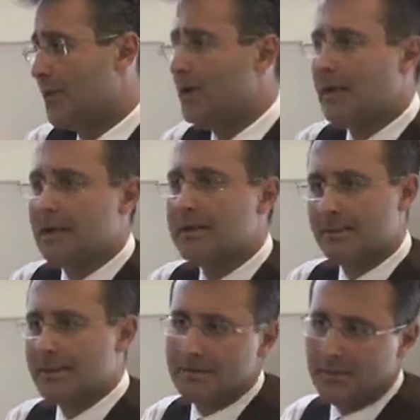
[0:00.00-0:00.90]
to feel a
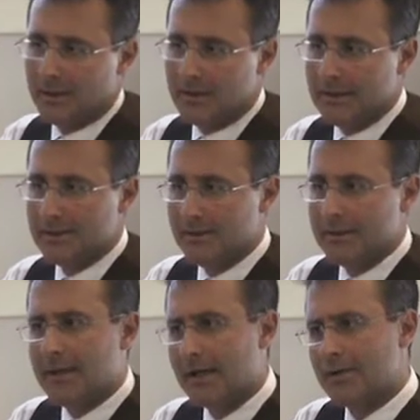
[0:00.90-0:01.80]
little
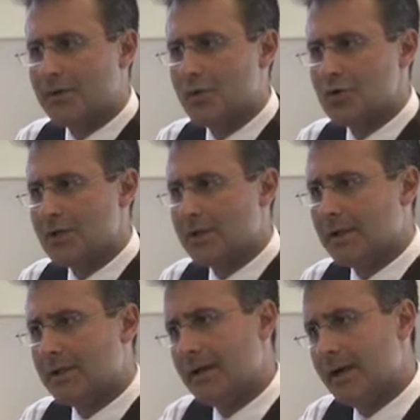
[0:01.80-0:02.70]
bit tight, of course, in
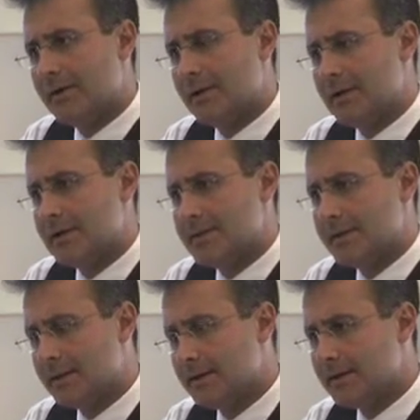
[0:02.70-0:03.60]
the area that has
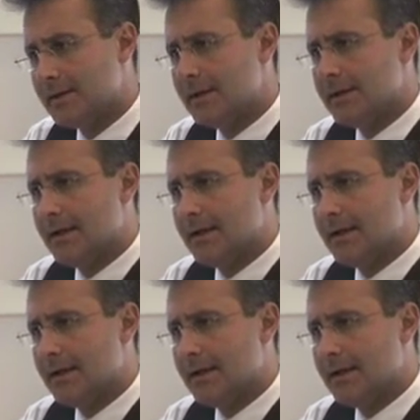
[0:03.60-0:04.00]
been treated.